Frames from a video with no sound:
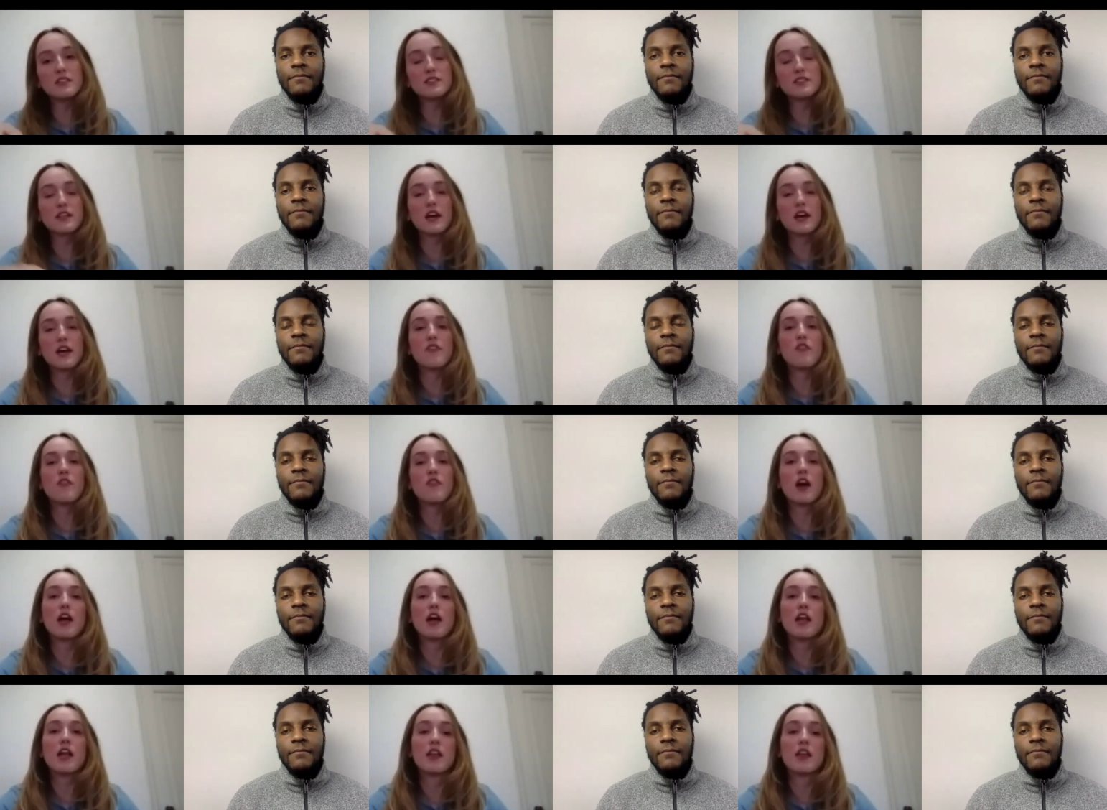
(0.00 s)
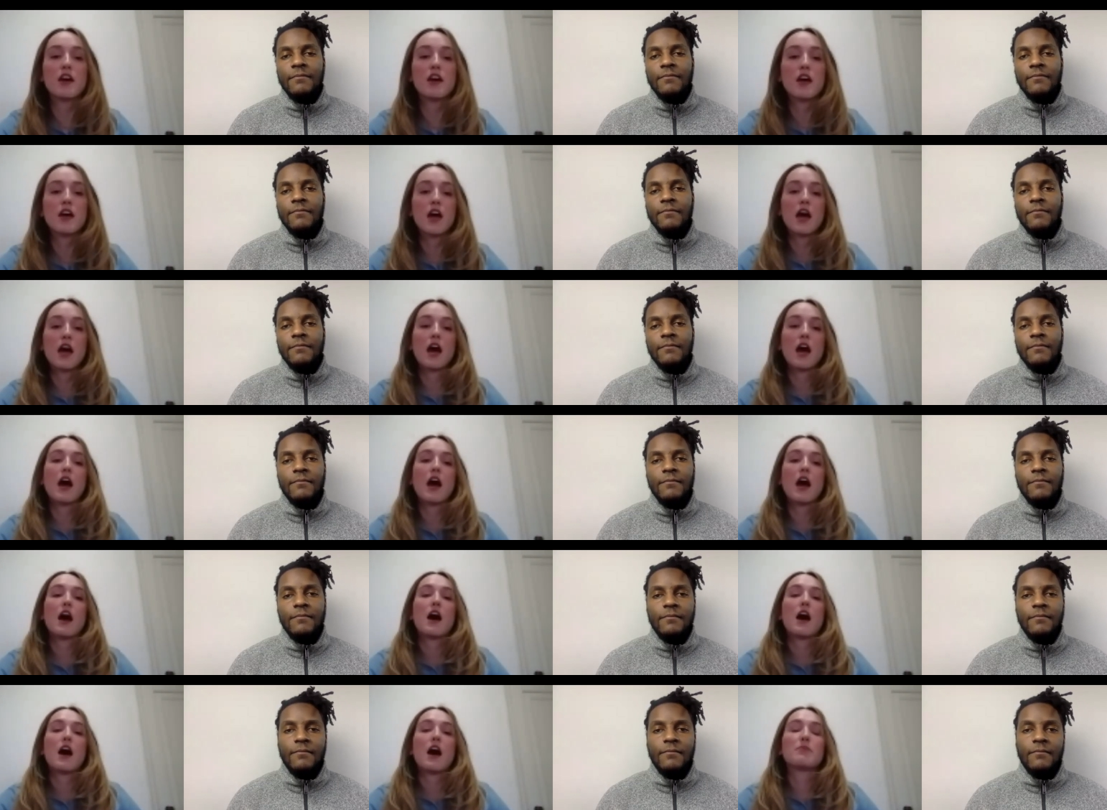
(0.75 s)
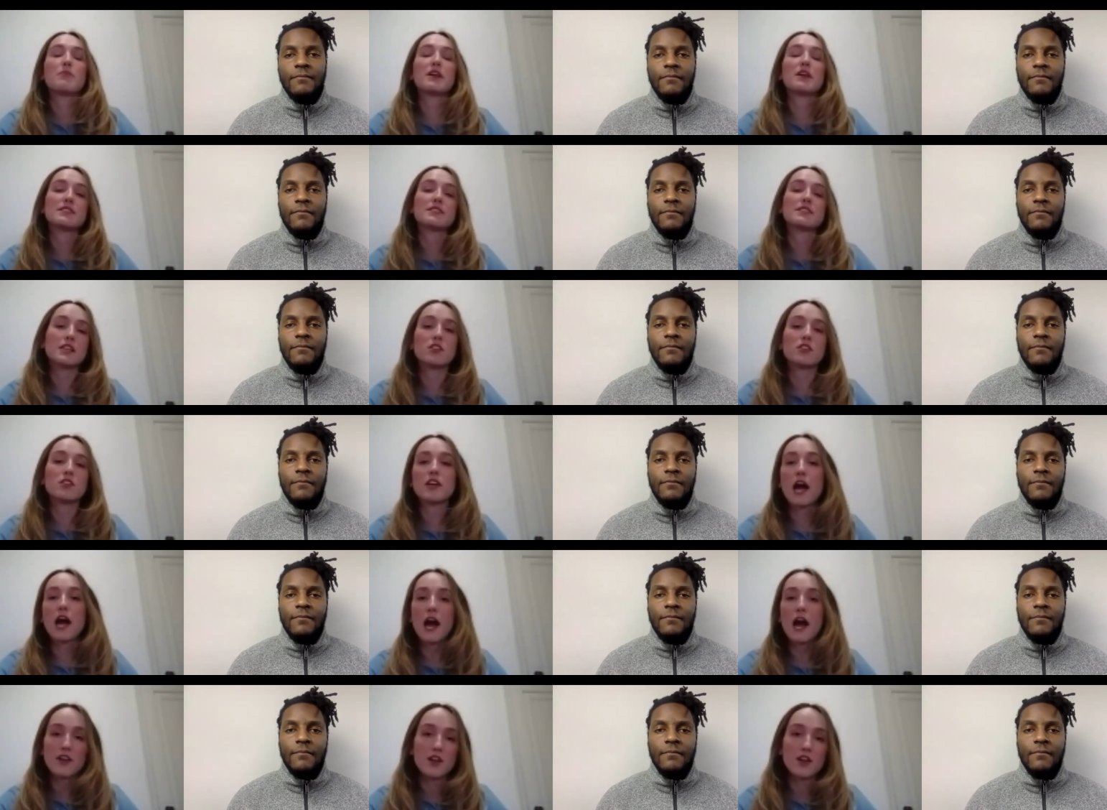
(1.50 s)
Speaker 1: and then basically
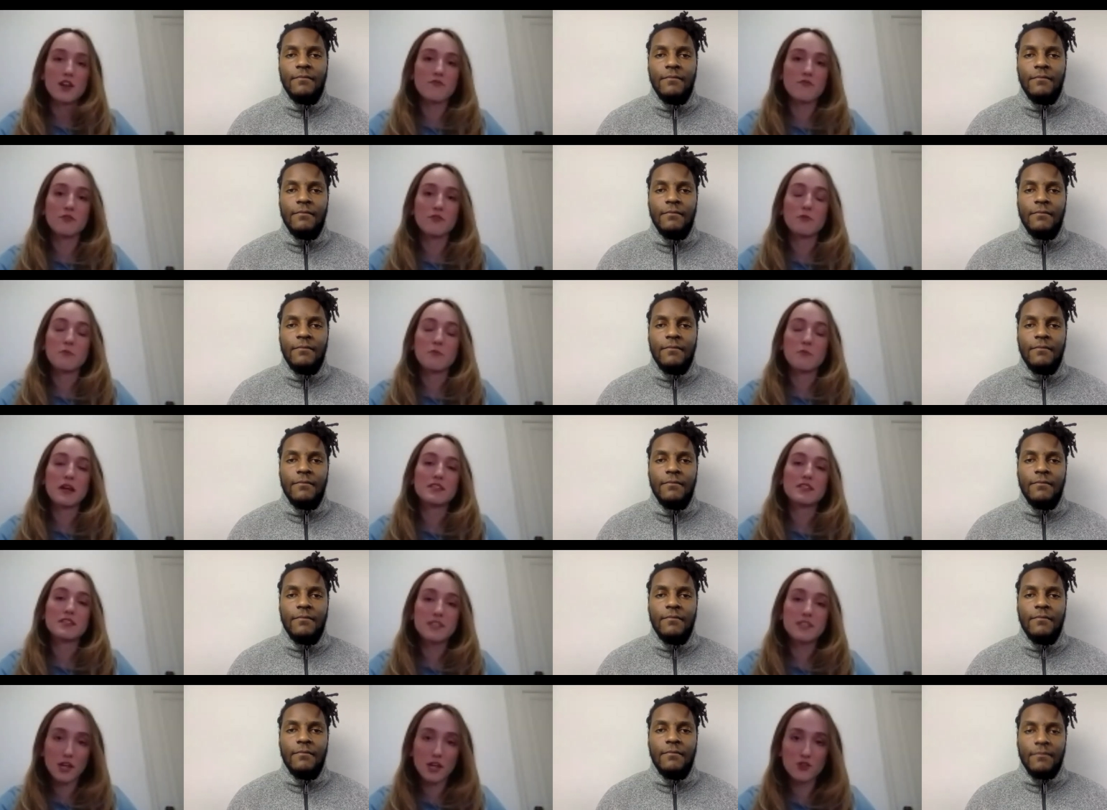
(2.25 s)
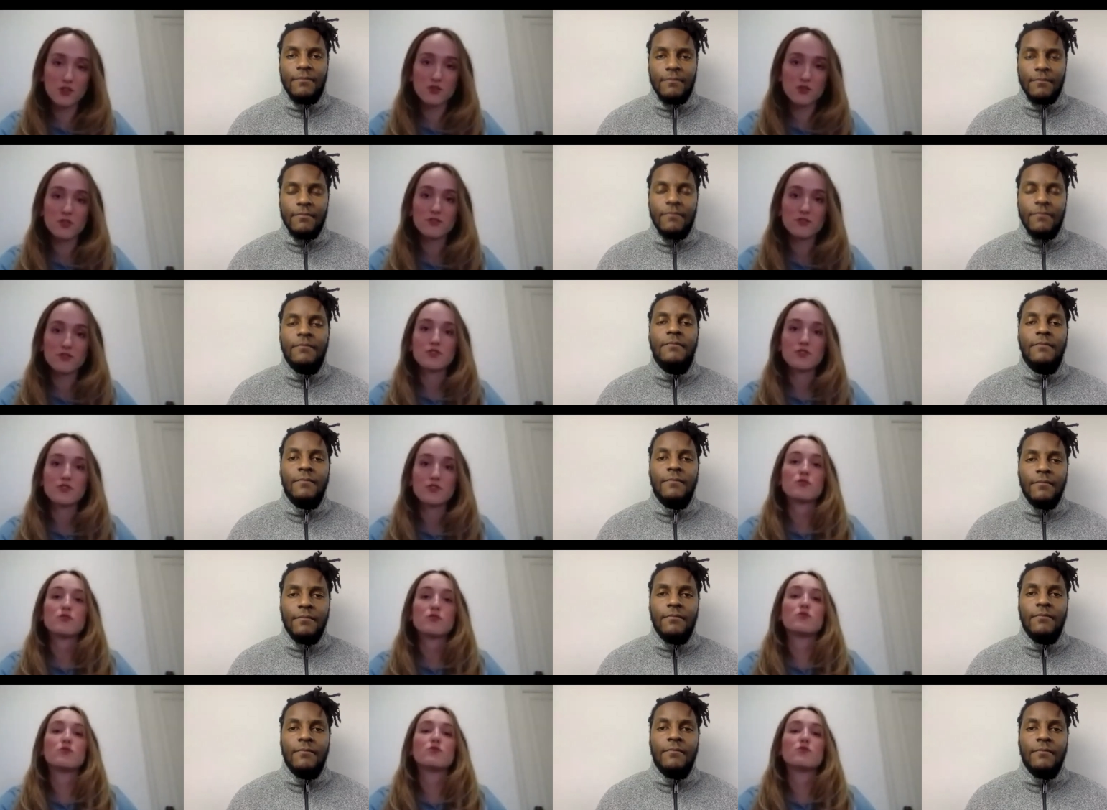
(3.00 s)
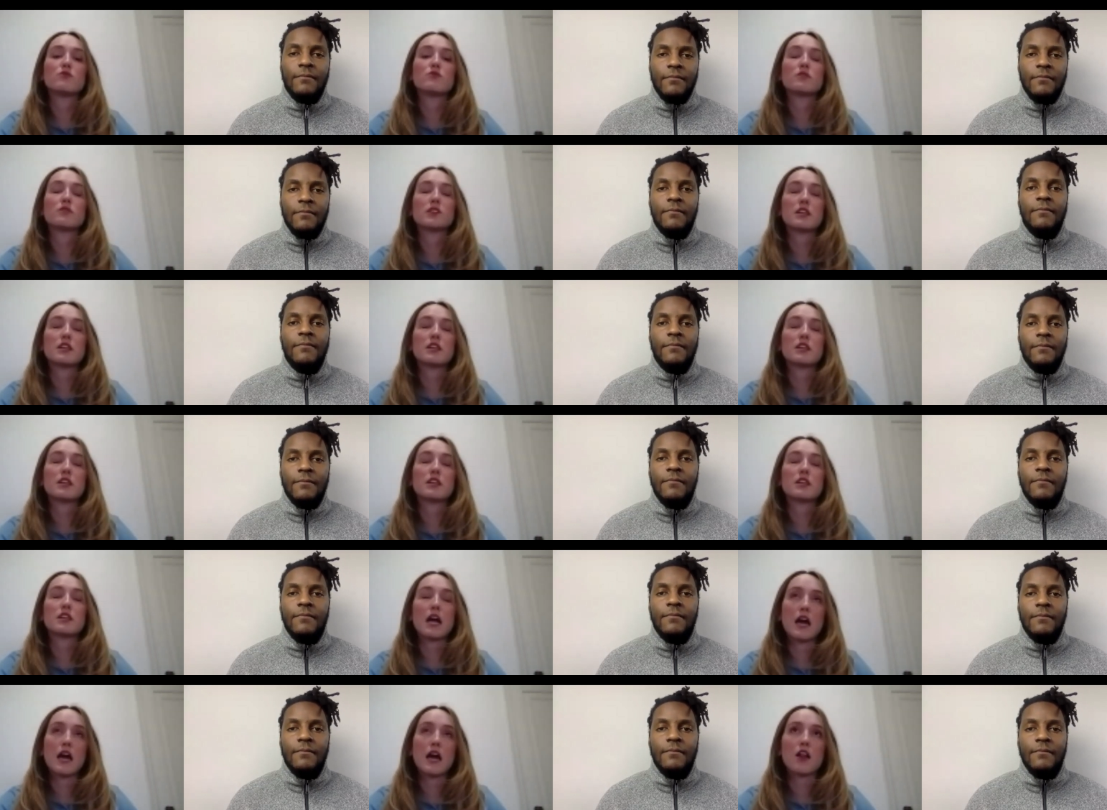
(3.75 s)
had enough room in my schedule to get
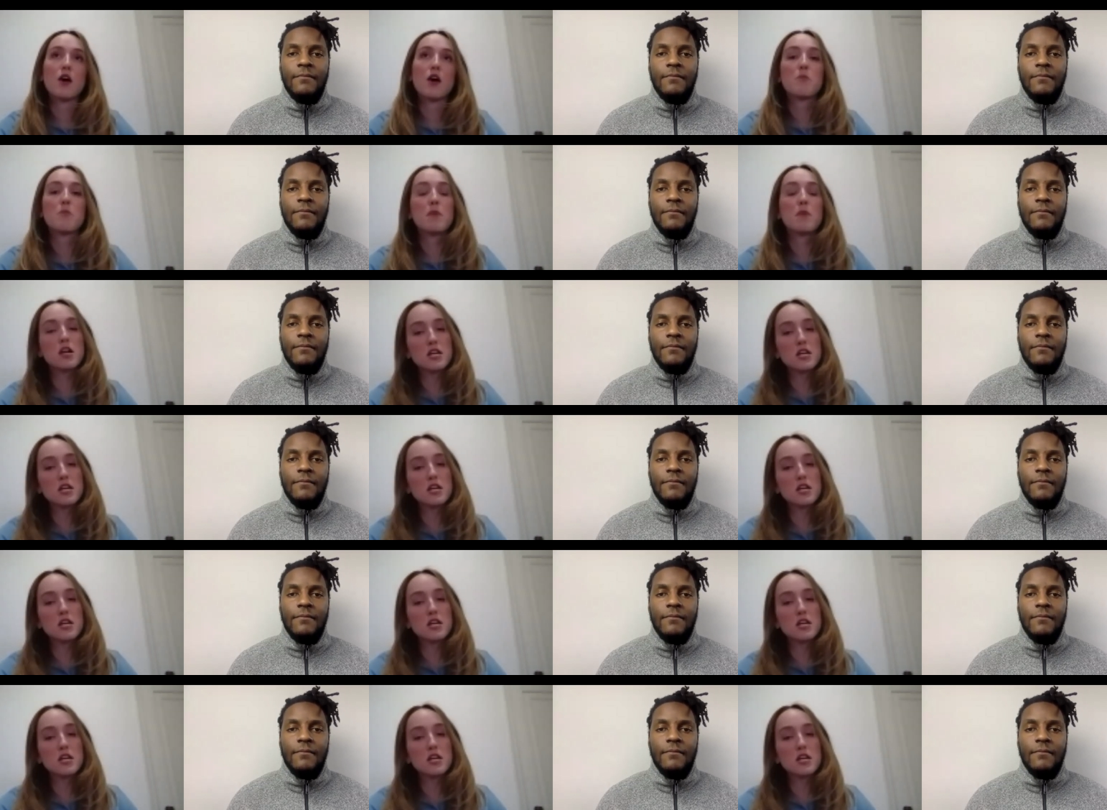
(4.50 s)
a marketing